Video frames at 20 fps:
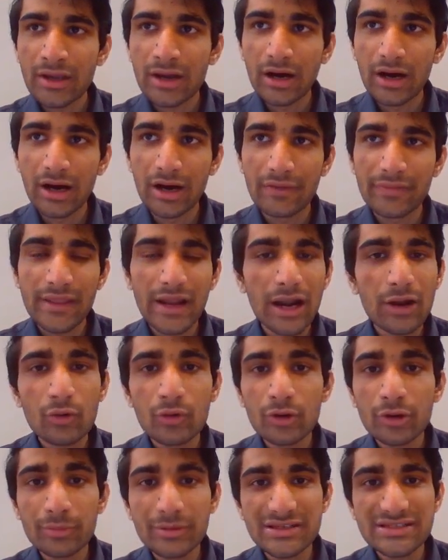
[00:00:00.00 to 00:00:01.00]
there are
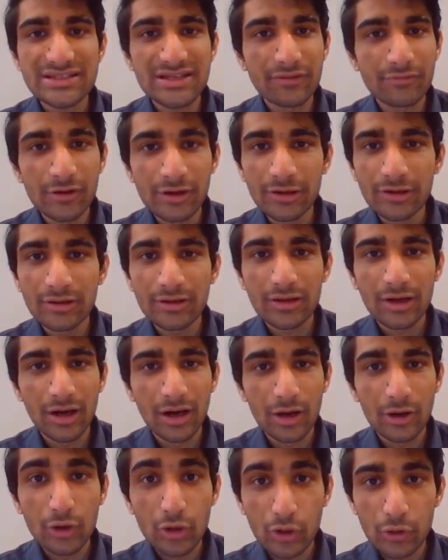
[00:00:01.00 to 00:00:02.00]
going to be several
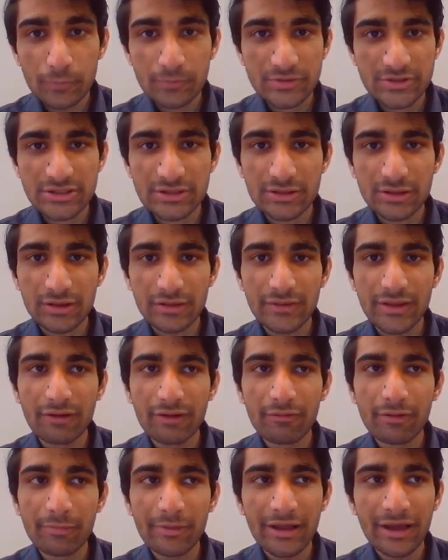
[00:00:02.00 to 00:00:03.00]
groups, and there
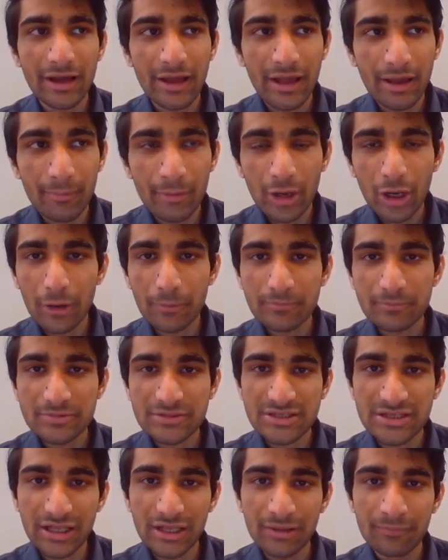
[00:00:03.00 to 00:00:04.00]
will be a
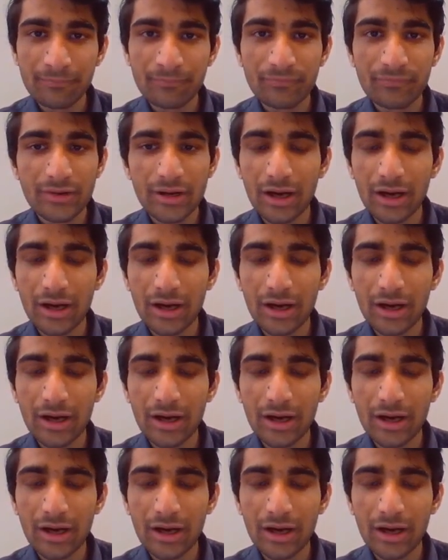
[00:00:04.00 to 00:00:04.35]
MLOps team.